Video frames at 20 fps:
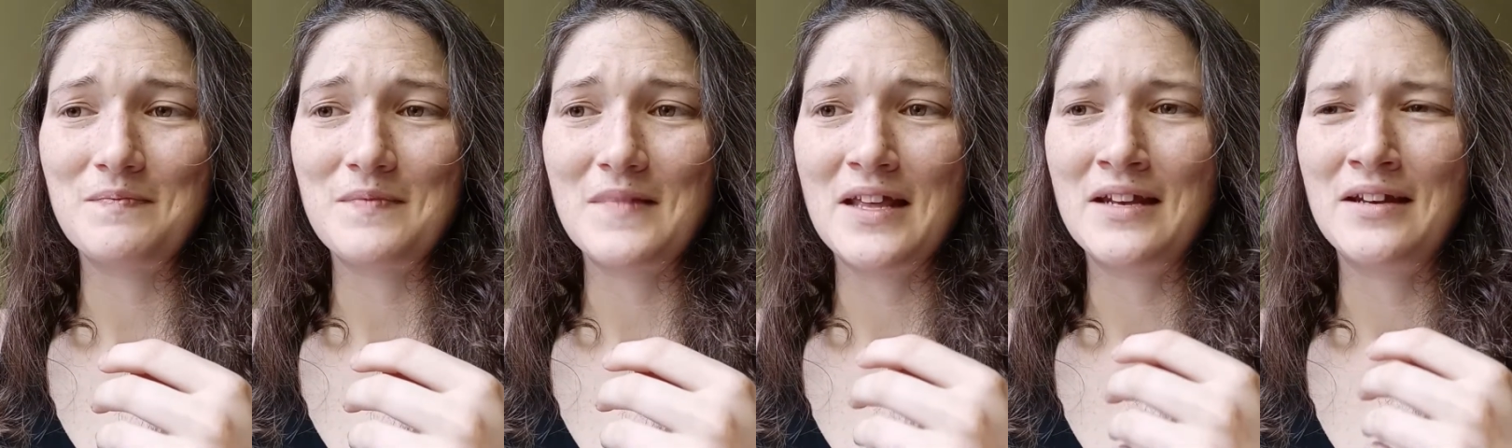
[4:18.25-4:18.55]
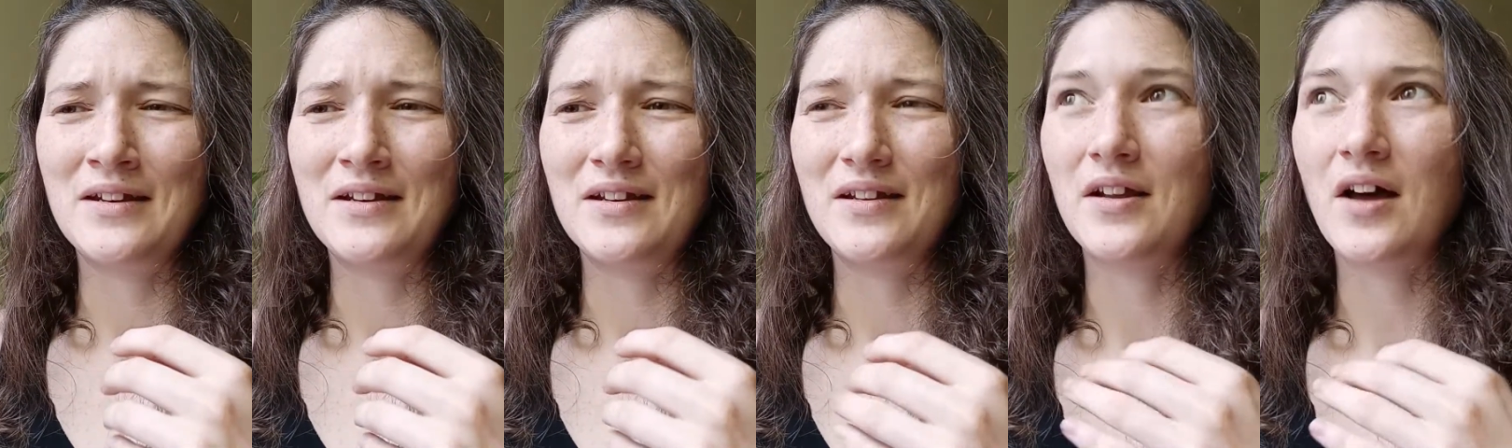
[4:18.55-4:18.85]

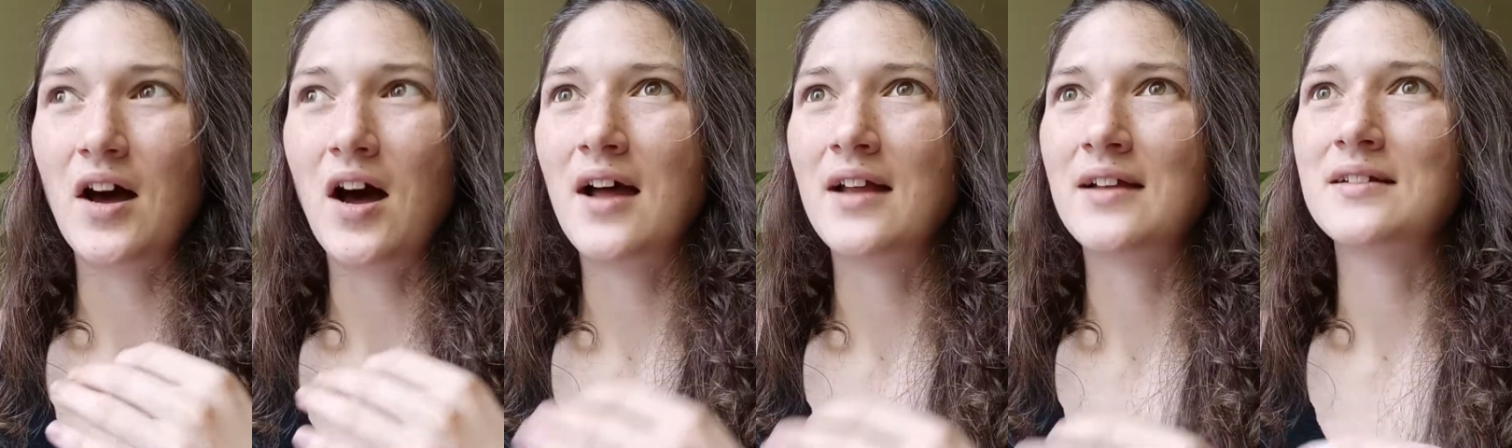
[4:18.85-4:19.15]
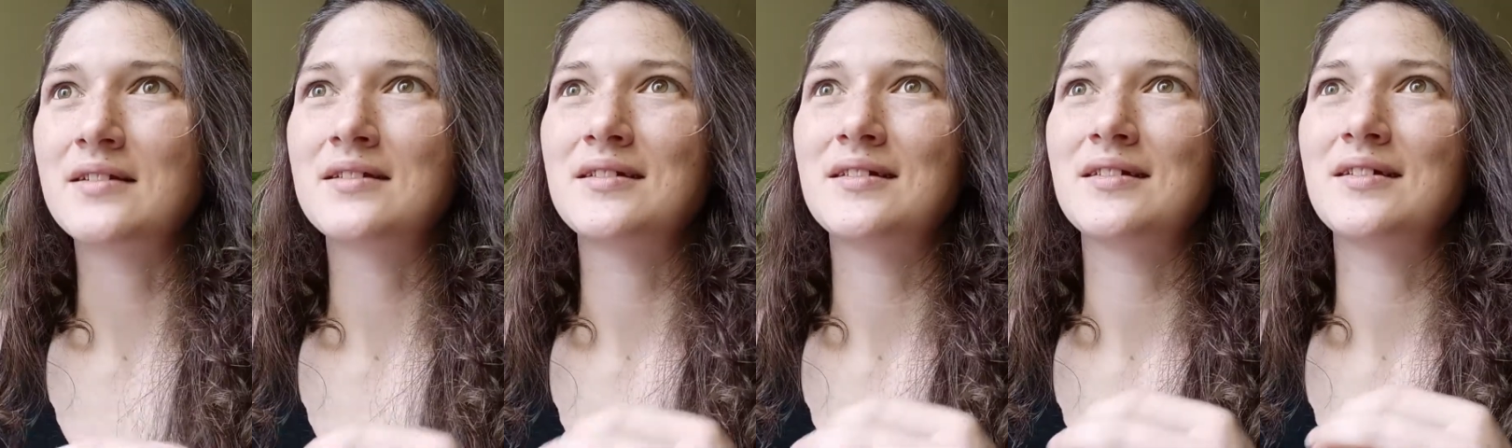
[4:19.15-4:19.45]
and
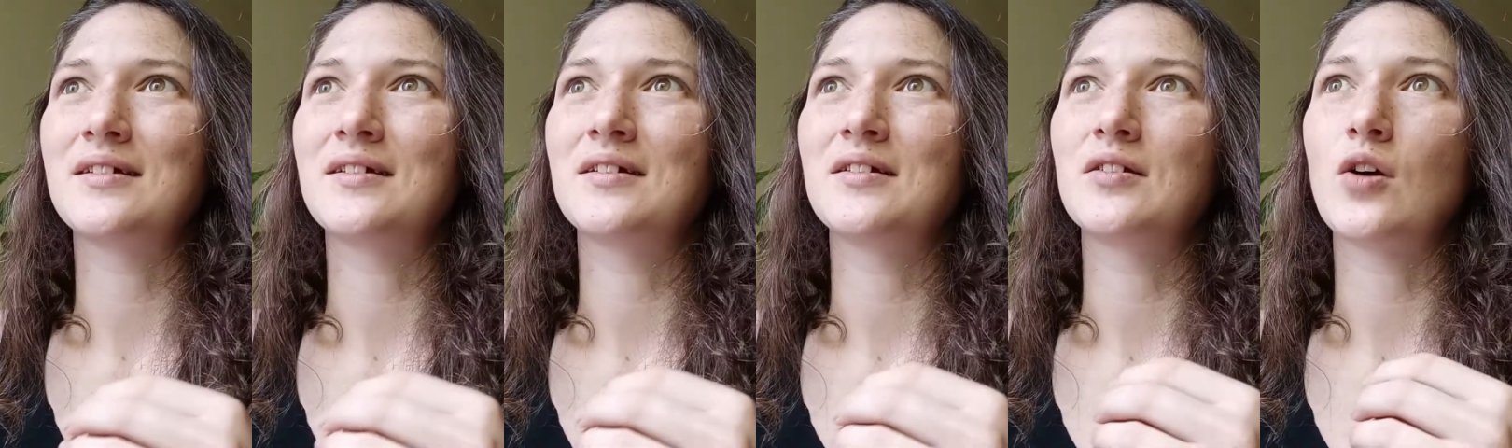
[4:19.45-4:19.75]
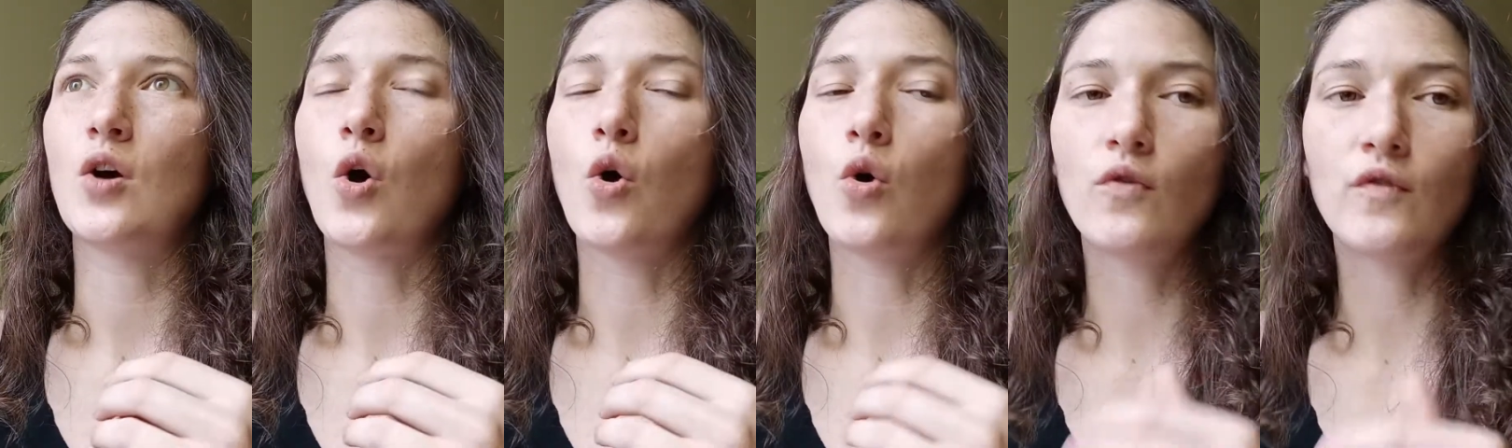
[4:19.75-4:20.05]
not
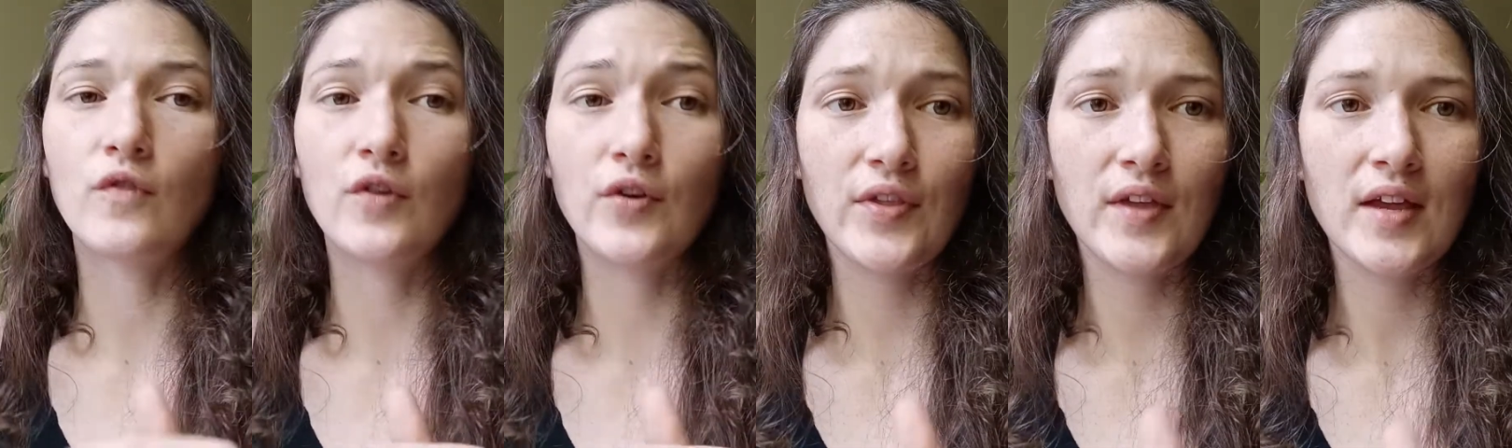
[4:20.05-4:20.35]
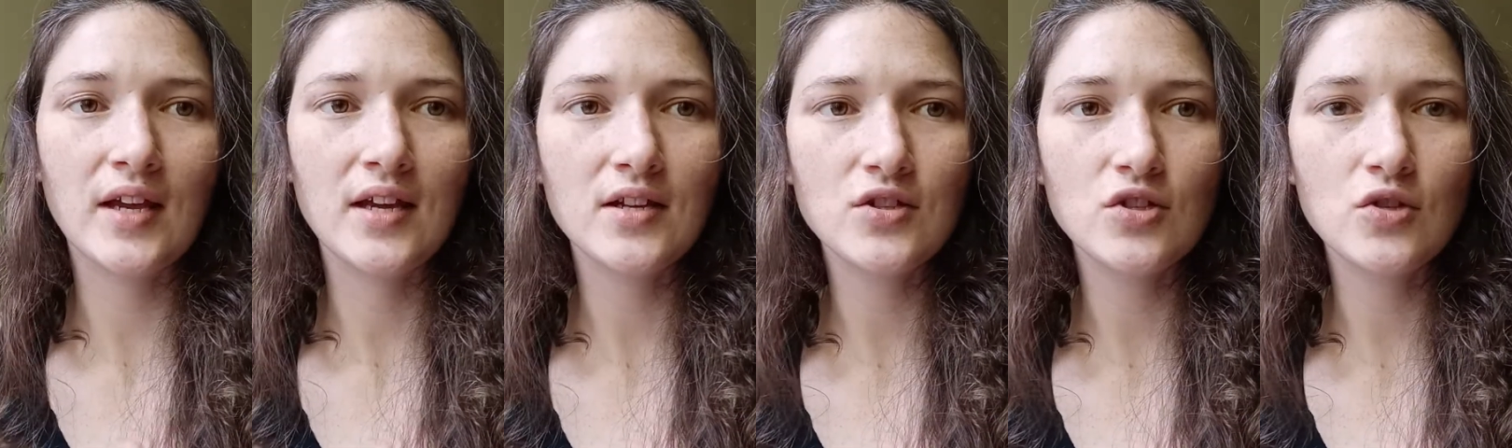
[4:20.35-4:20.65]

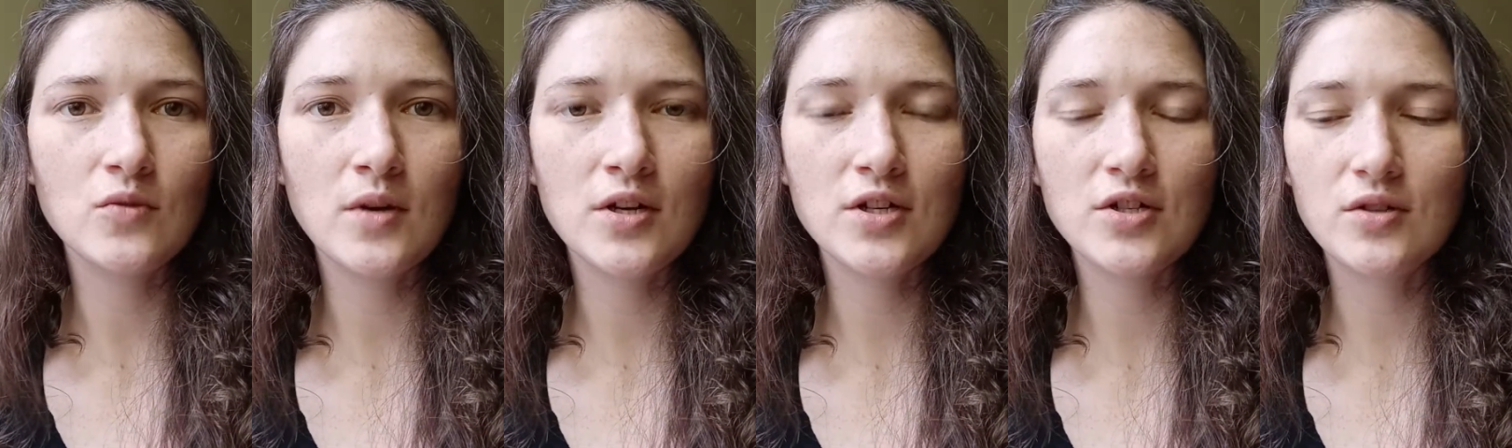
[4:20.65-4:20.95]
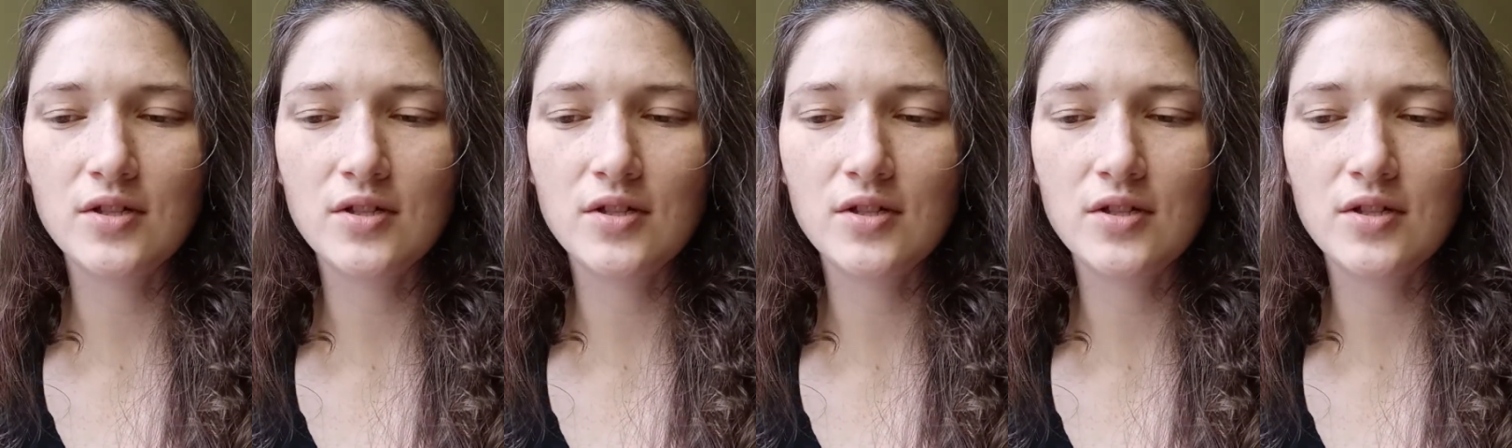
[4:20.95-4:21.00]
overthink it too much,